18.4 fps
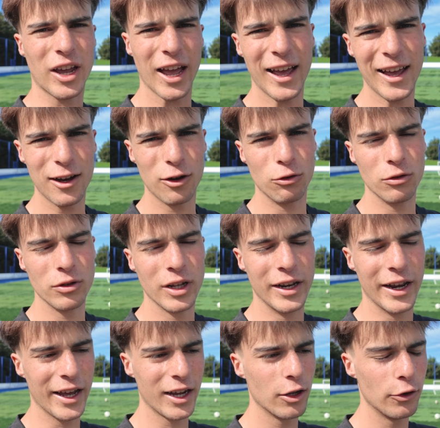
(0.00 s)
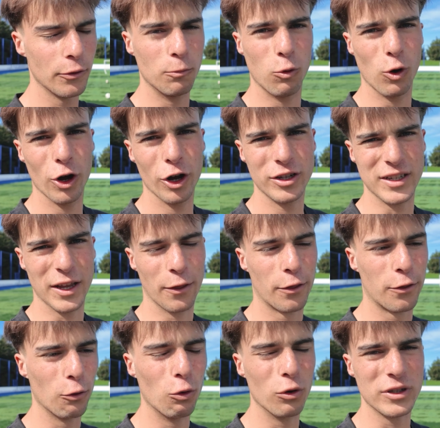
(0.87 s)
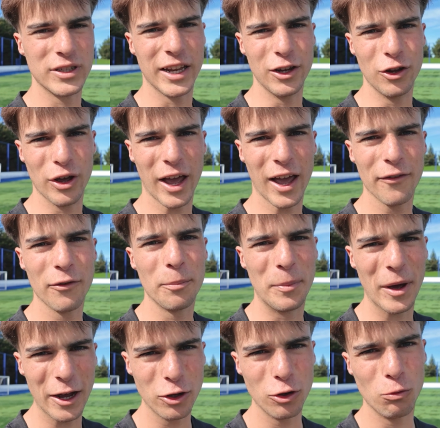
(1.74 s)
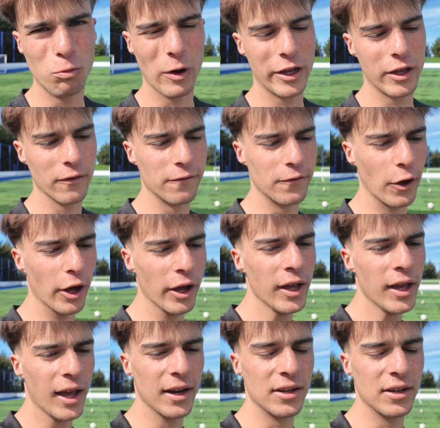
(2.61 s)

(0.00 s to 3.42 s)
cut out all the negative words and thoughts that you have about your weaker foot